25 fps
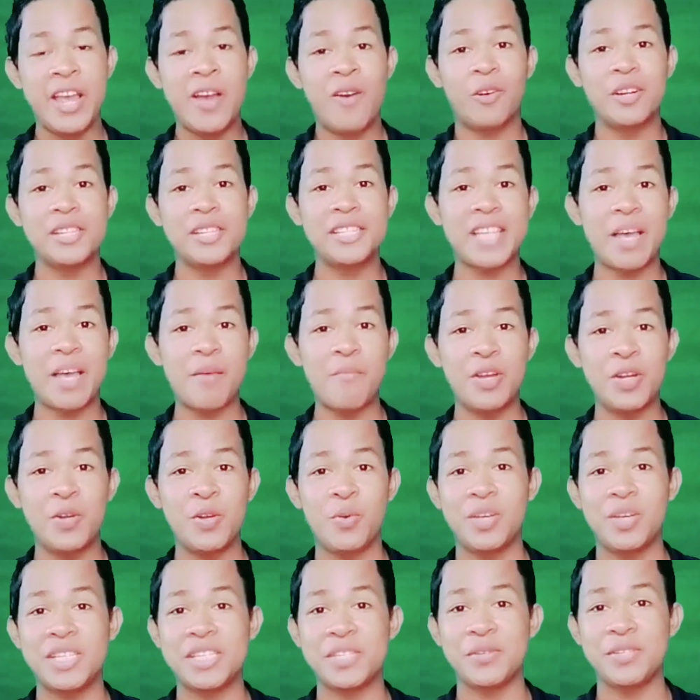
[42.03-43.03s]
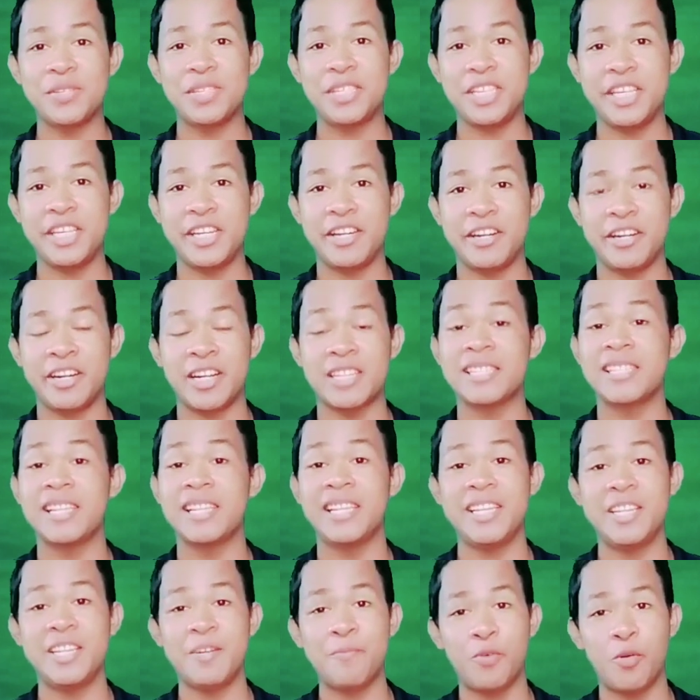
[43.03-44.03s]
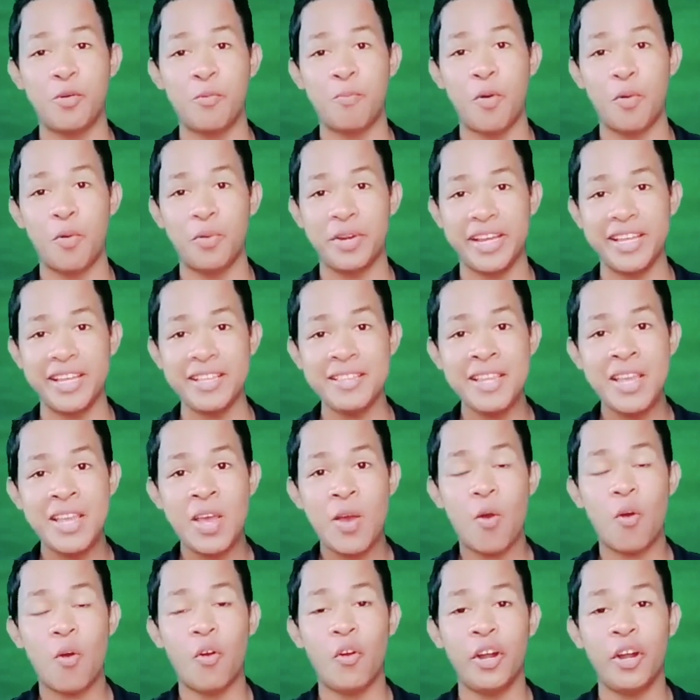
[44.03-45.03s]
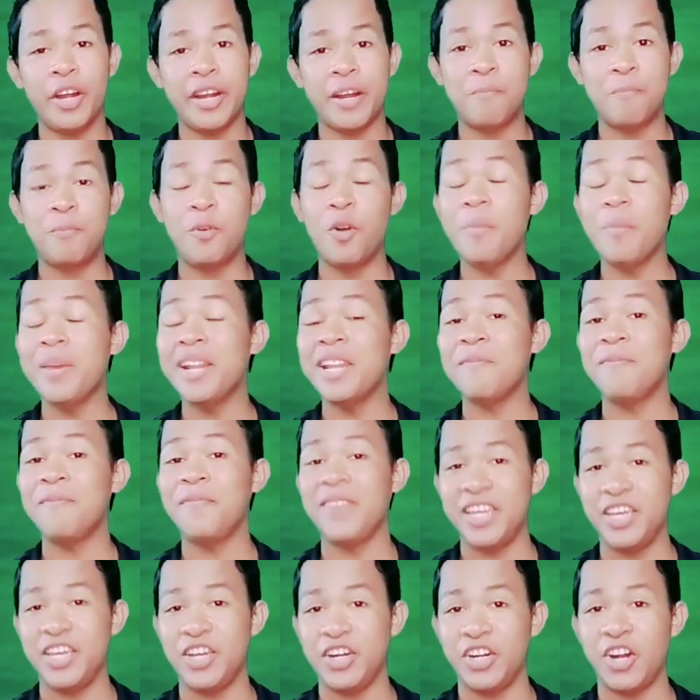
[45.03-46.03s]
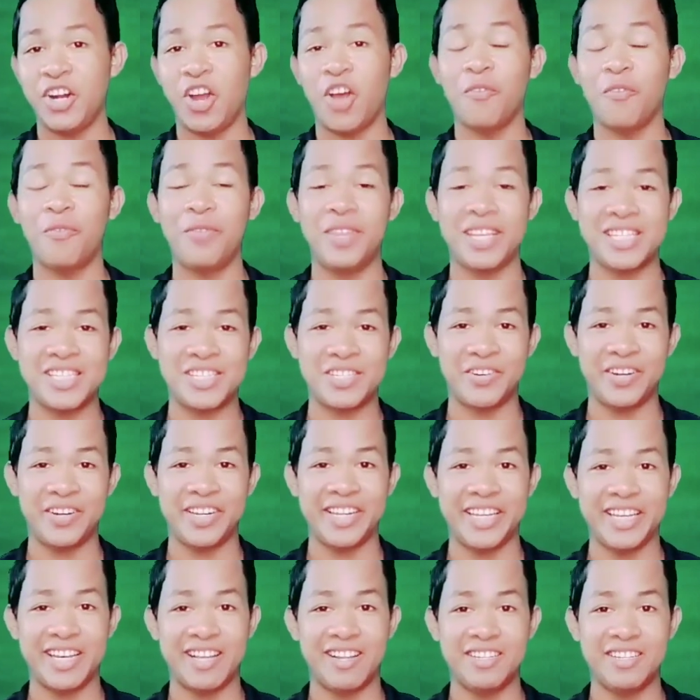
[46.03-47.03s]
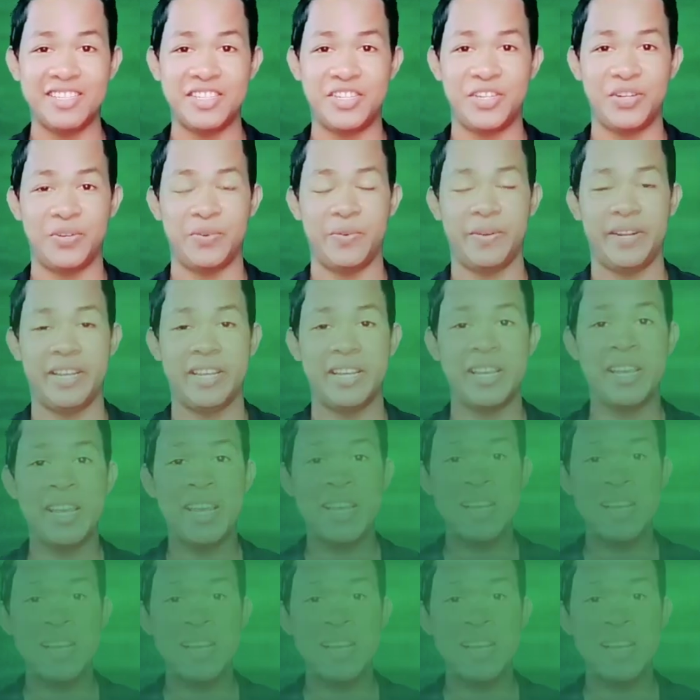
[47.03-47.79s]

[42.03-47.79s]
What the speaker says: or someone who is considered as the leading proponent or a prominent figure of this critical theory.